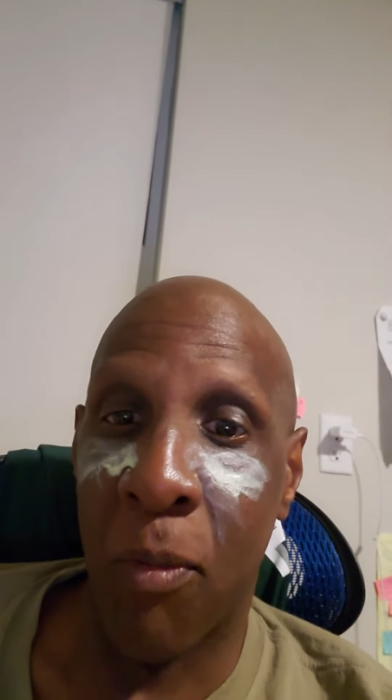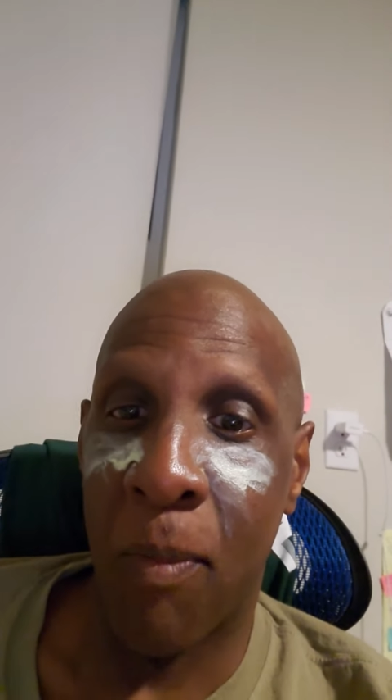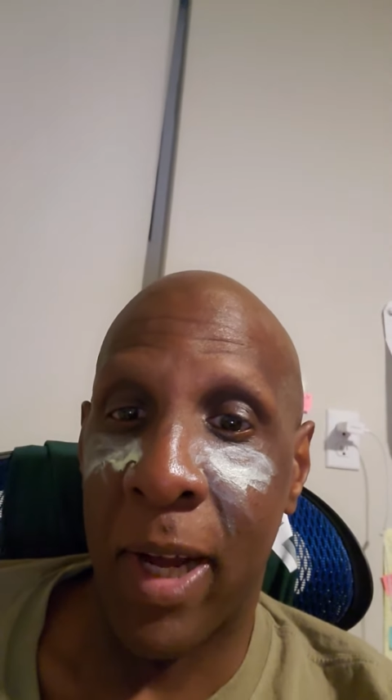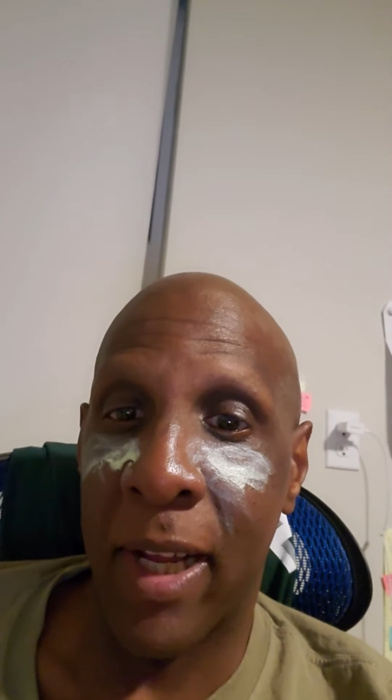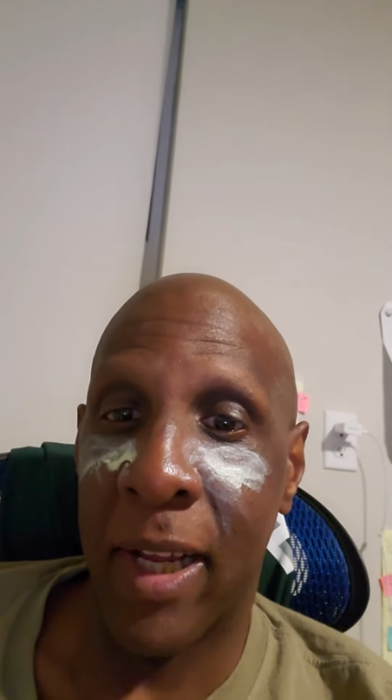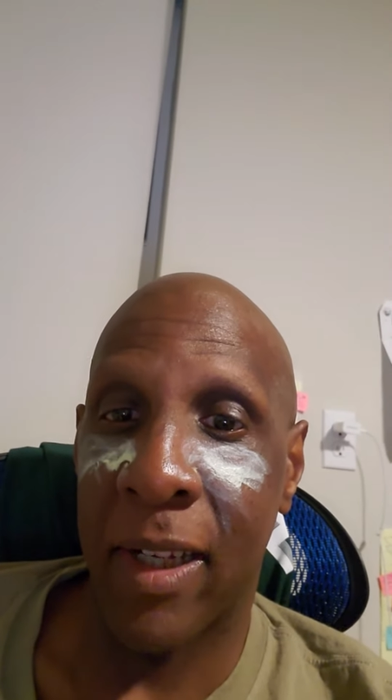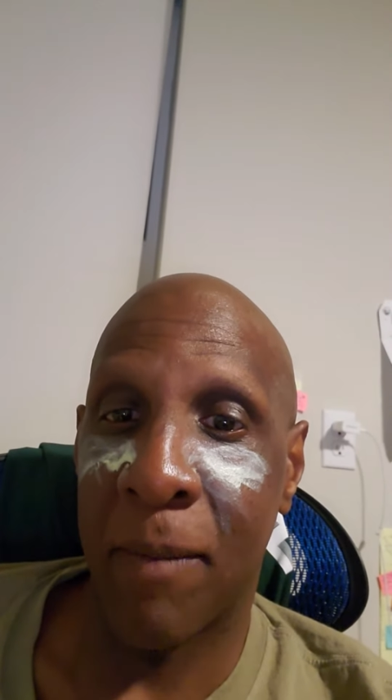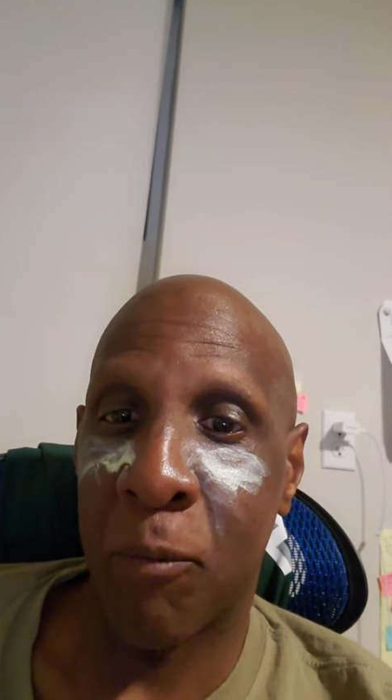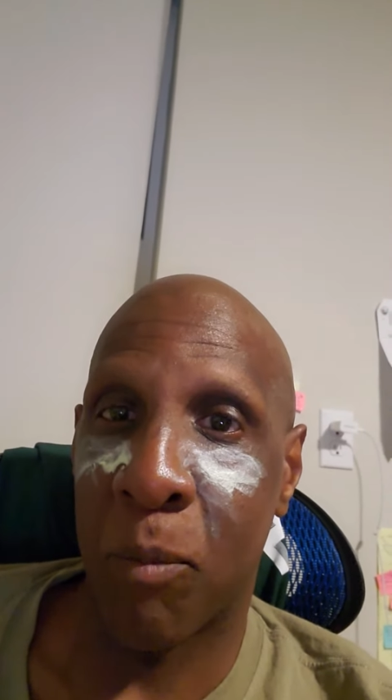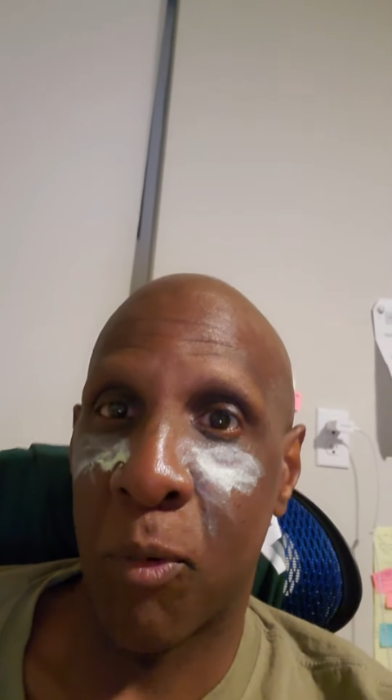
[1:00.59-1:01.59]
My
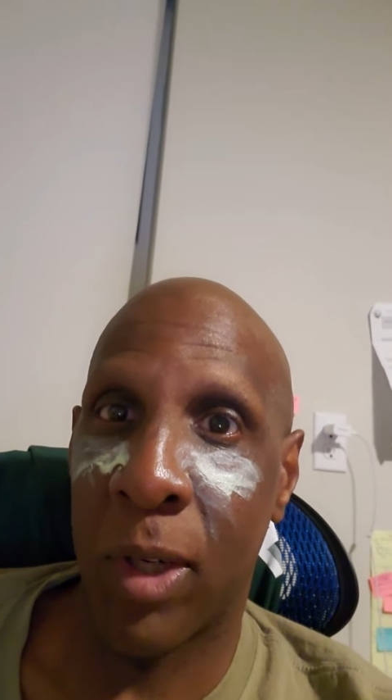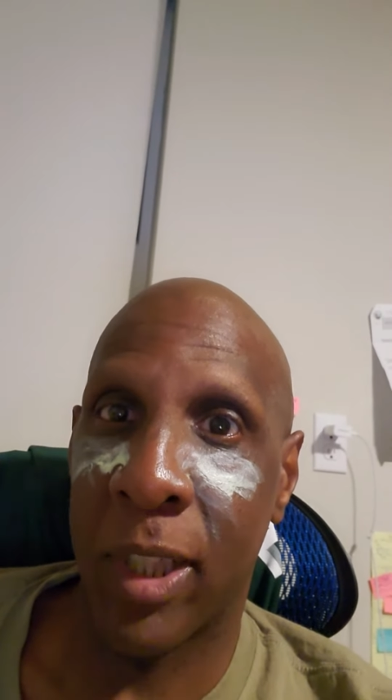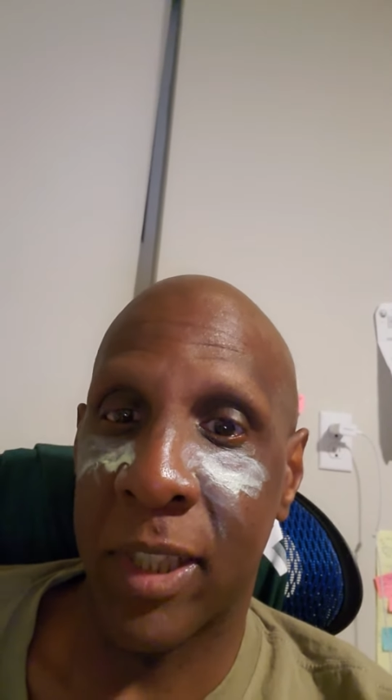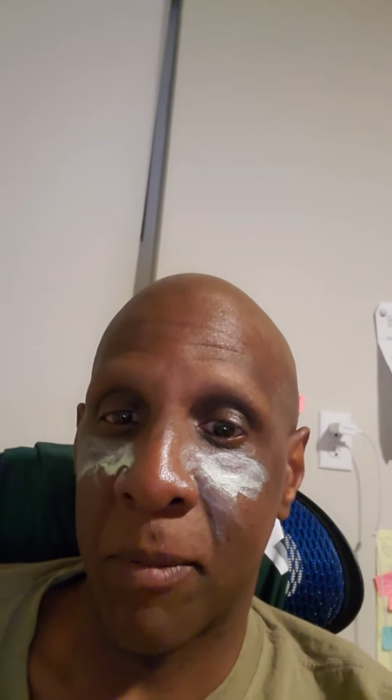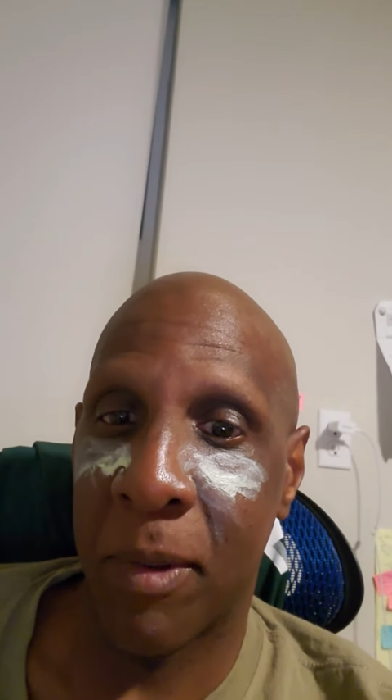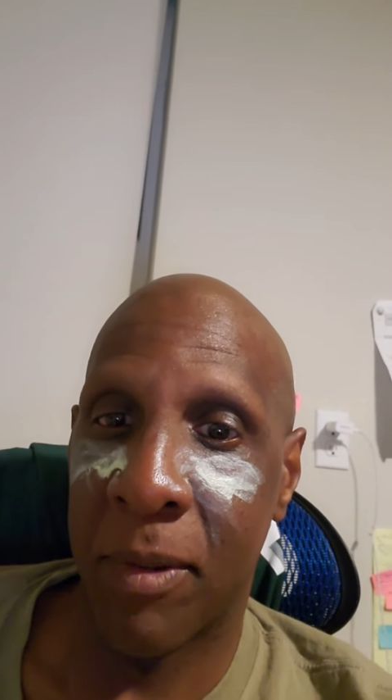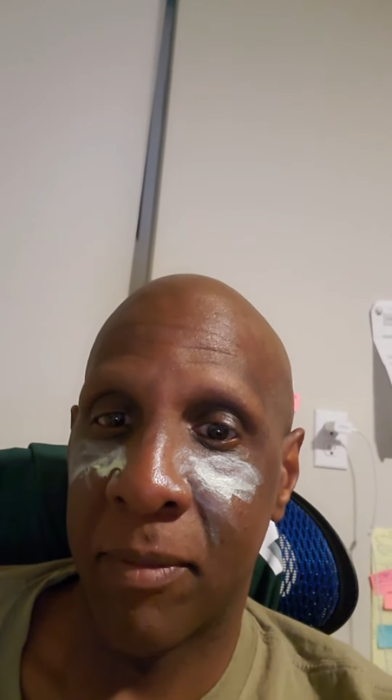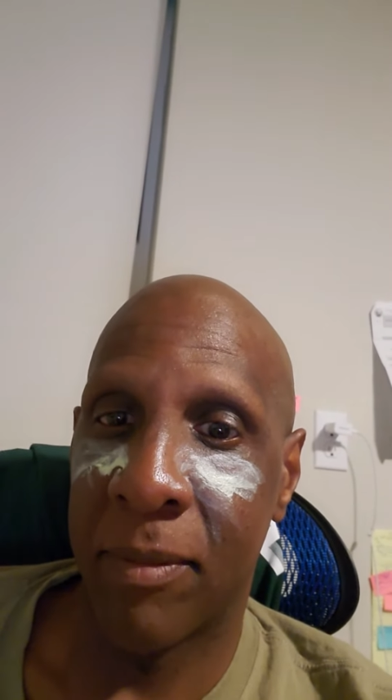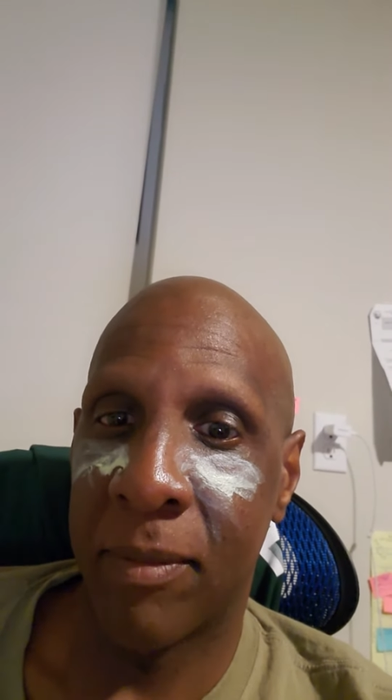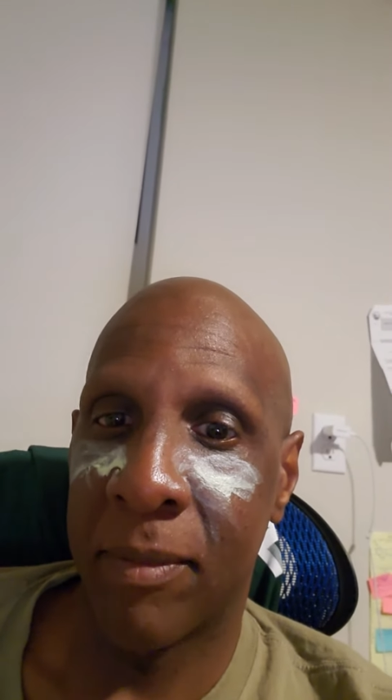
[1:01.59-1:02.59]
I'm boiling some.
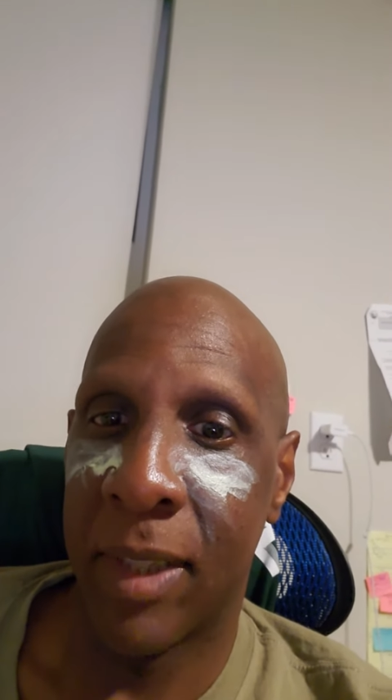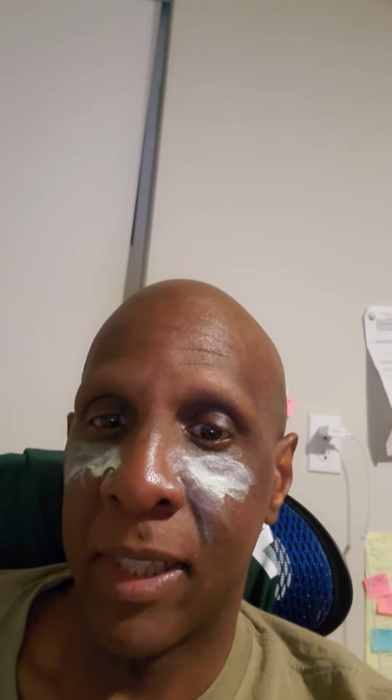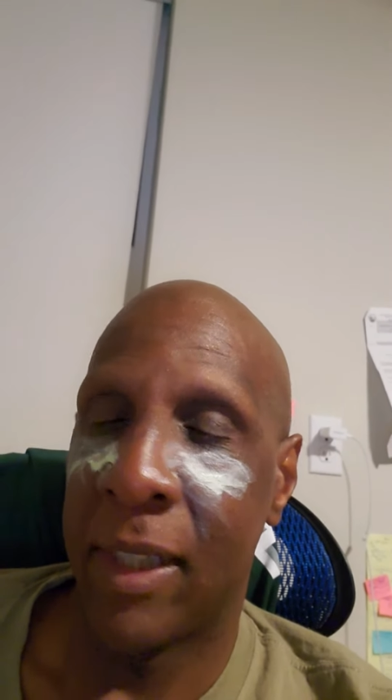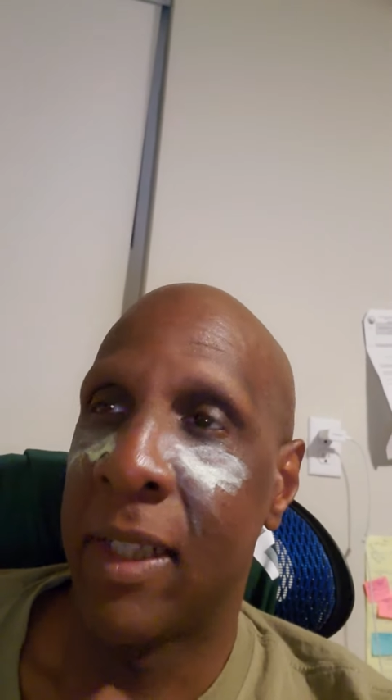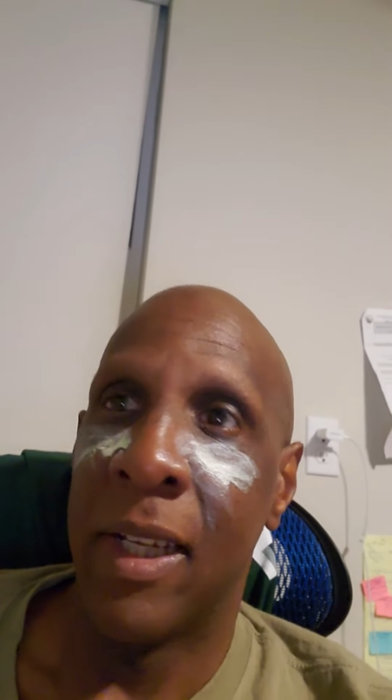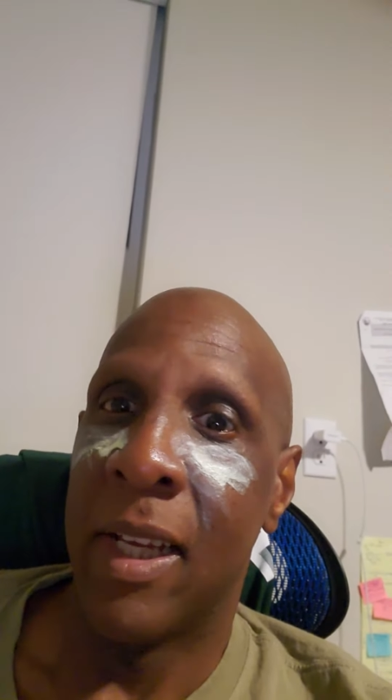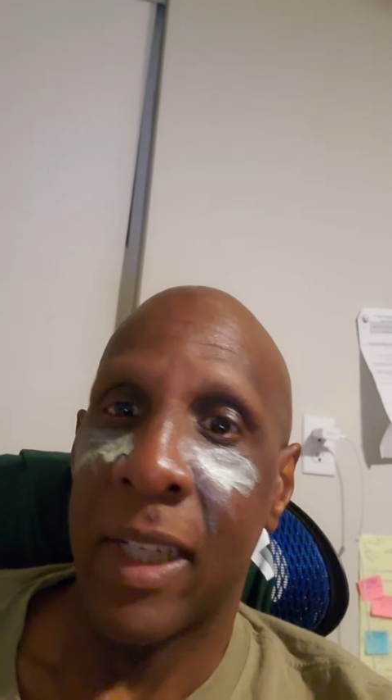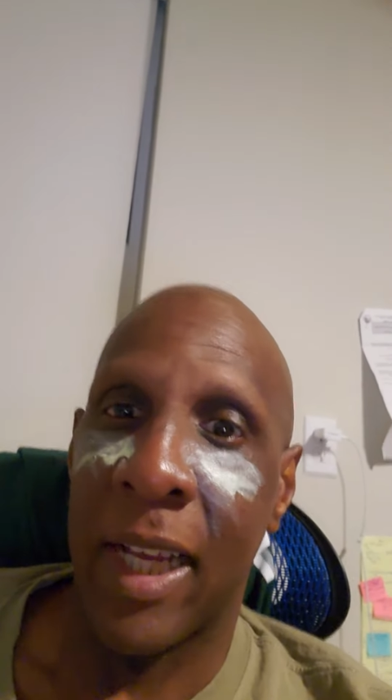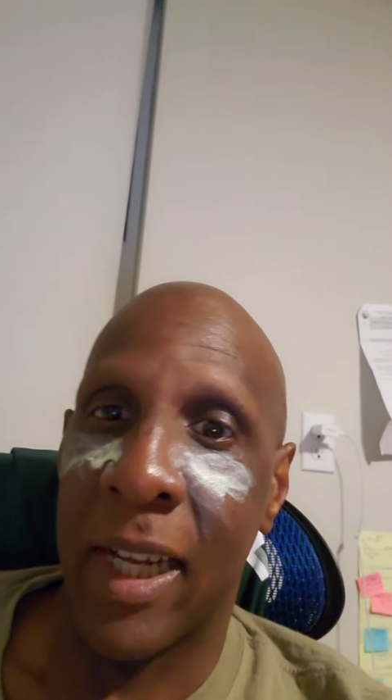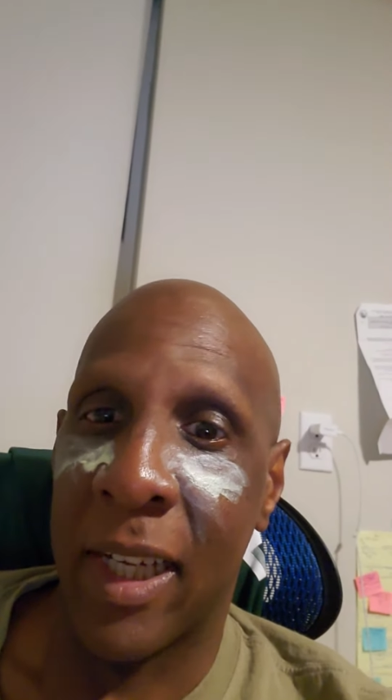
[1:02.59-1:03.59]

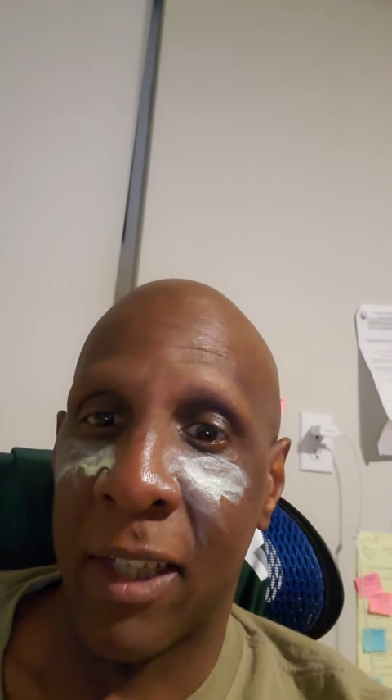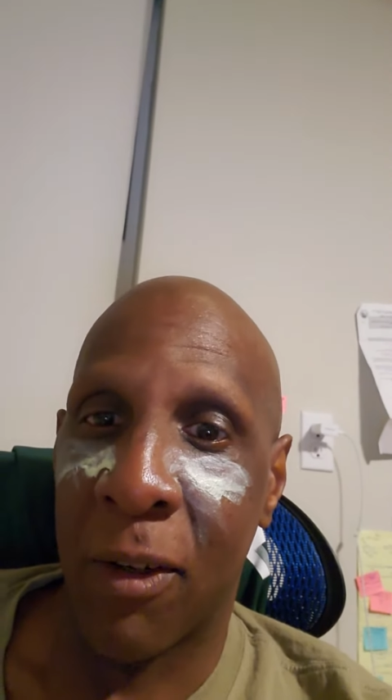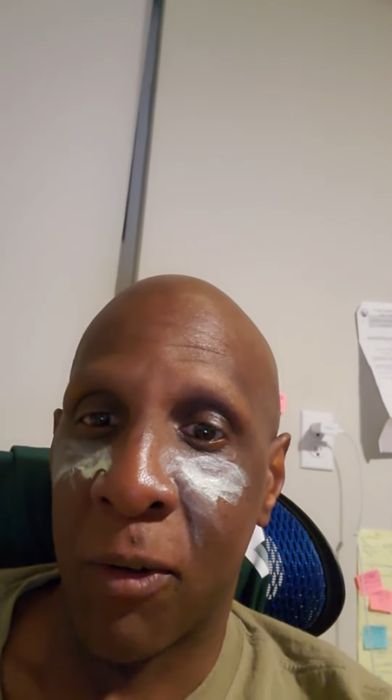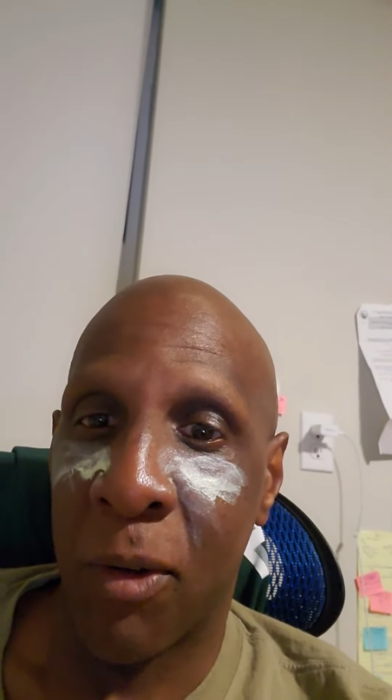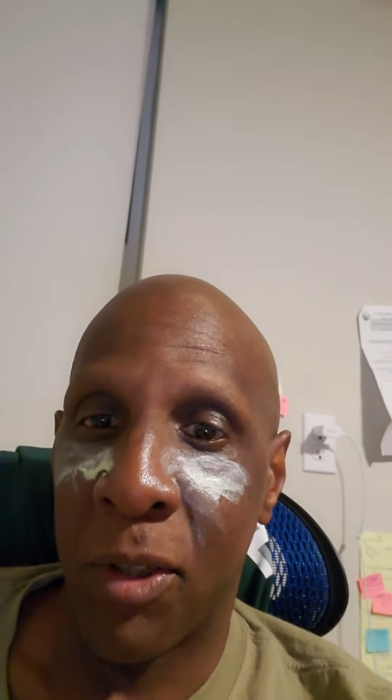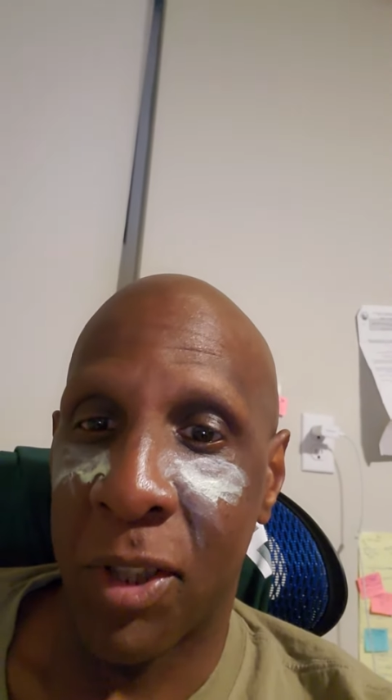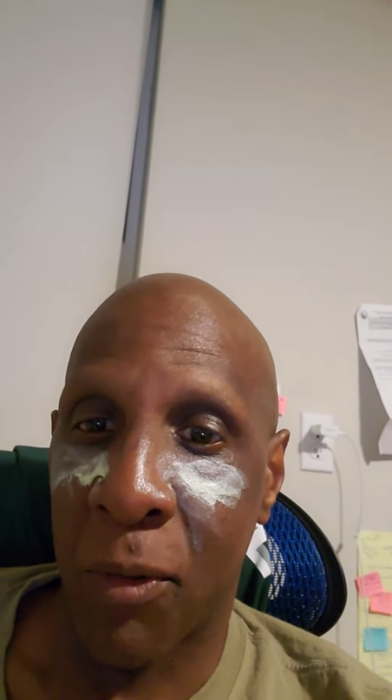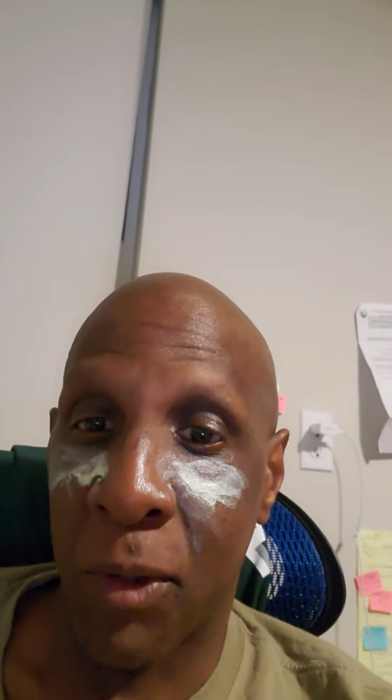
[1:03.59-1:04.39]
Okay, I gotta go. So